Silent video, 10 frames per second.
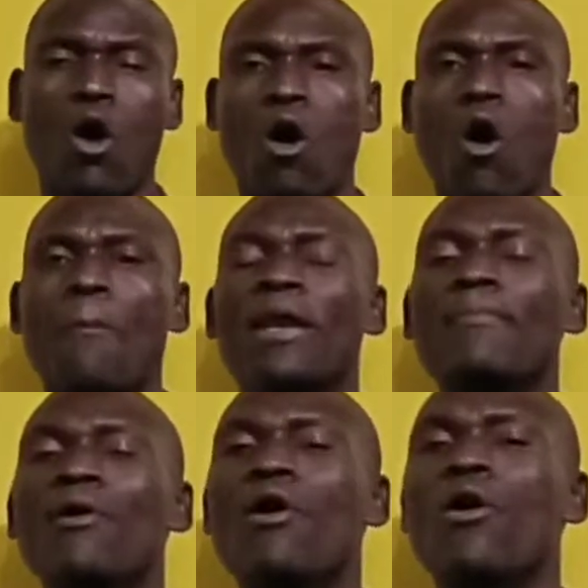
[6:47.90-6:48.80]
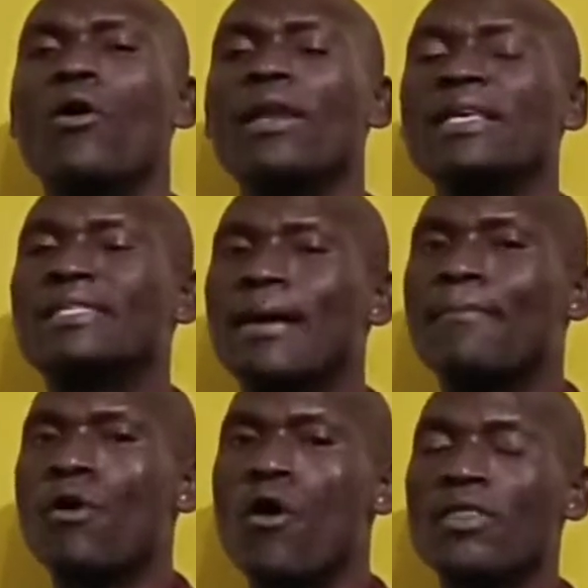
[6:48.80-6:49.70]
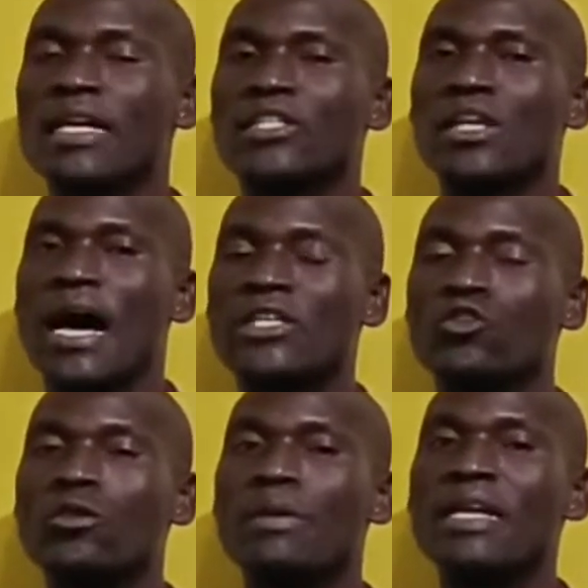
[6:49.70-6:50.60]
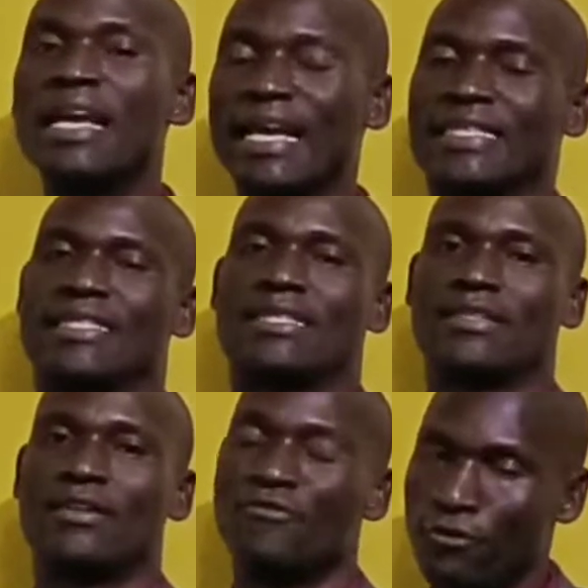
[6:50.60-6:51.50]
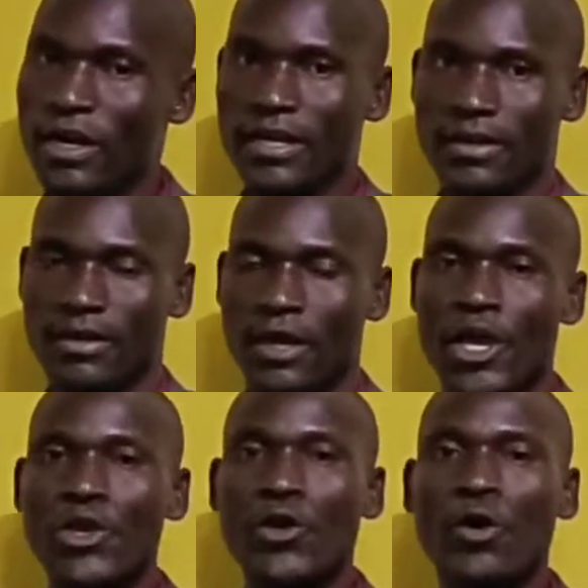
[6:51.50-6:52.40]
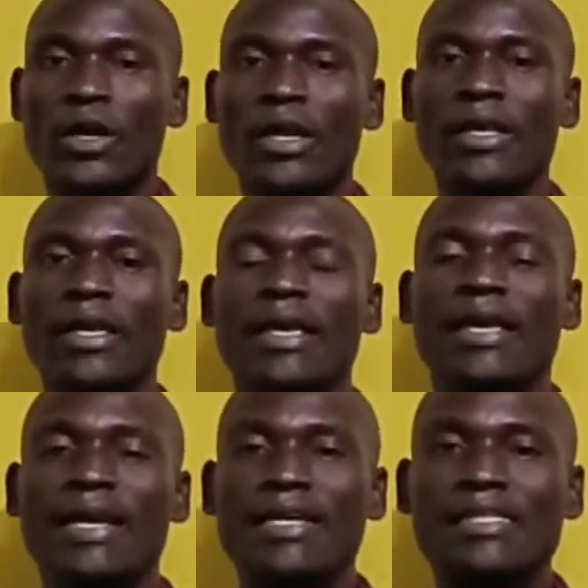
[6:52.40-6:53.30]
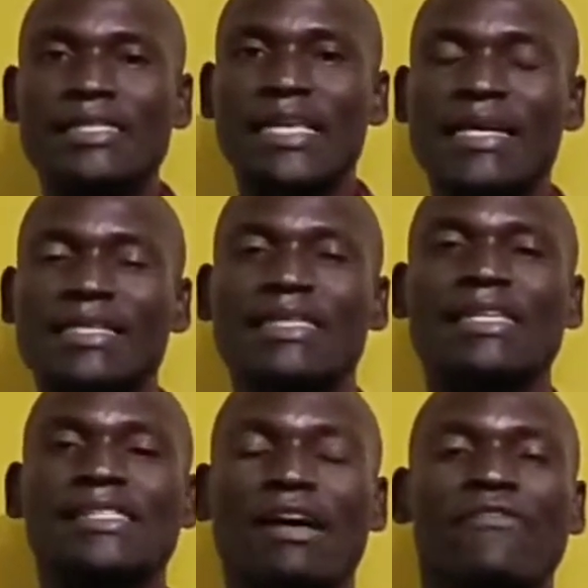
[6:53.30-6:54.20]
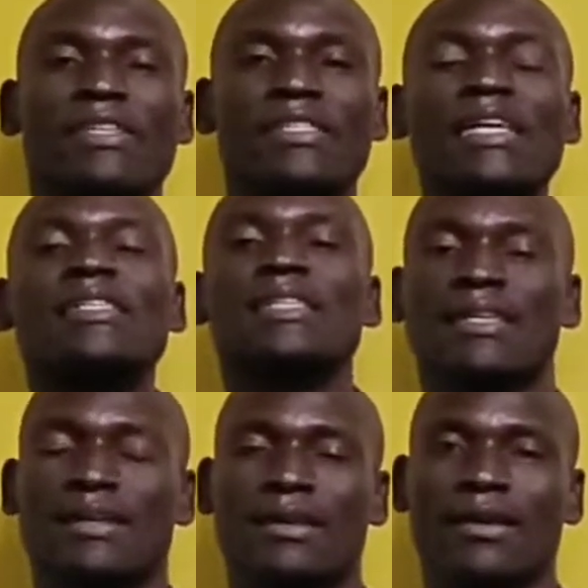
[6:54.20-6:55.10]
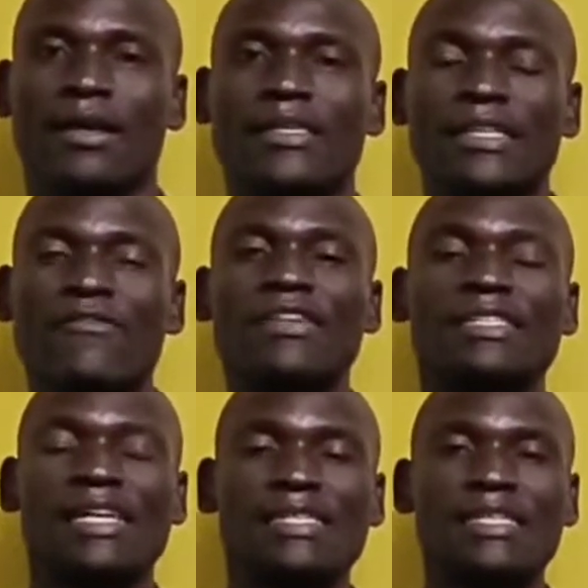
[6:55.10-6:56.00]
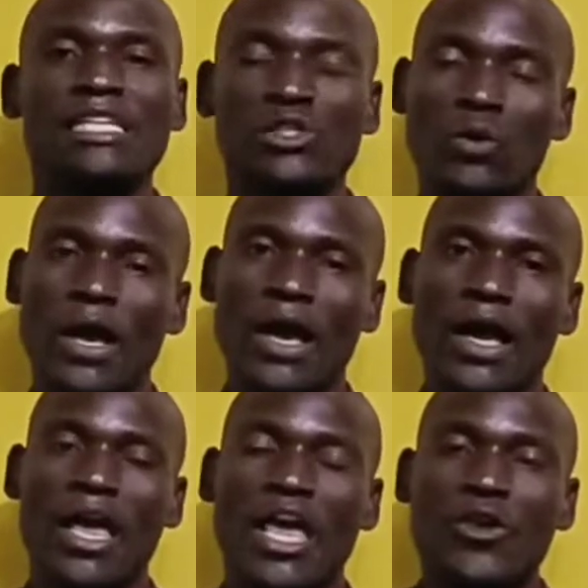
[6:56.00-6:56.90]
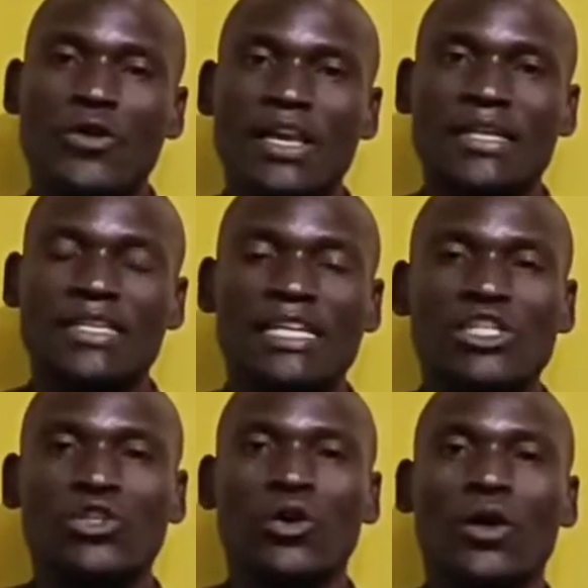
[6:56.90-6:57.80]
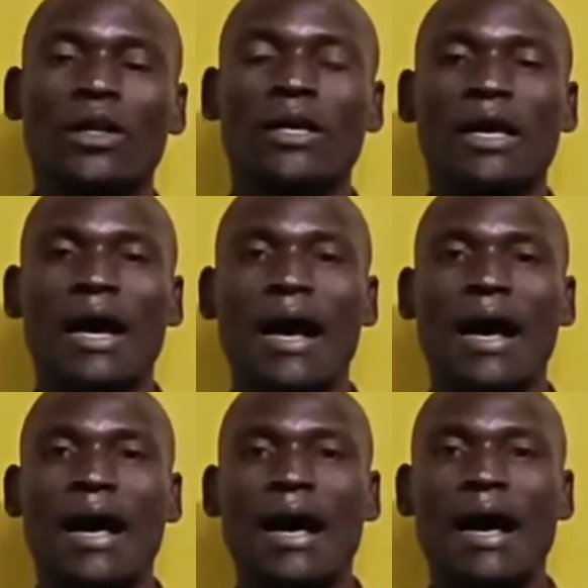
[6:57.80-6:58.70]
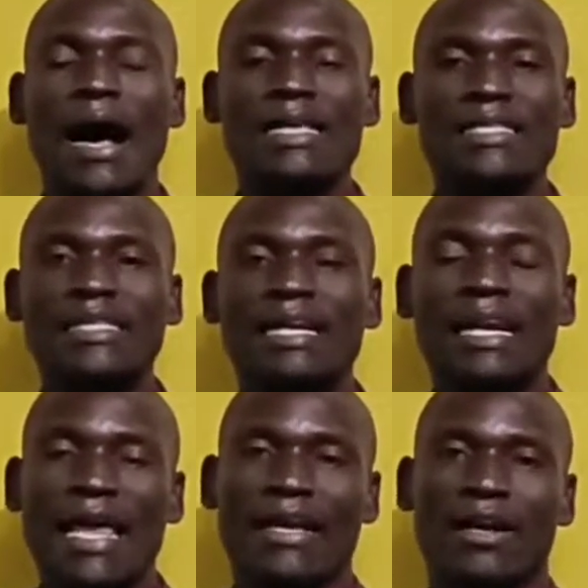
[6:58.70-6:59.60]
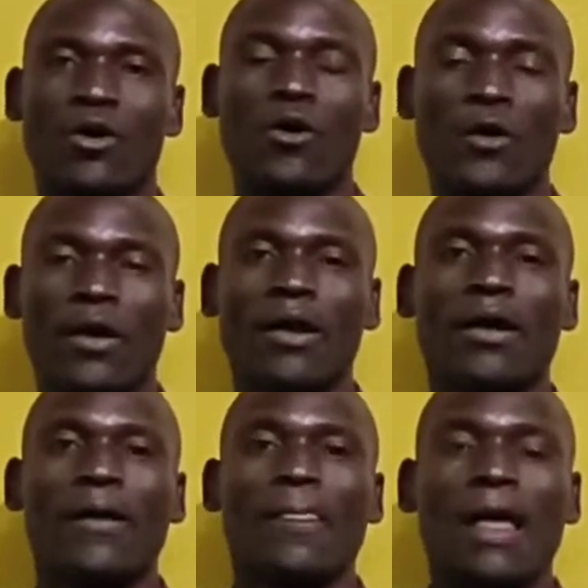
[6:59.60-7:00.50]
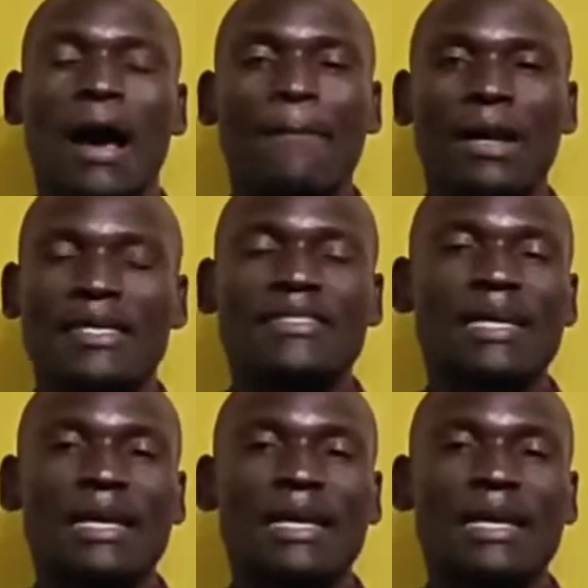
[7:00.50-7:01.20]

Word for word: Open borehole is a borehole that has not been cased fully. You only insert the surface casing. Surface casing is where you just install uh, a steel like or a plastic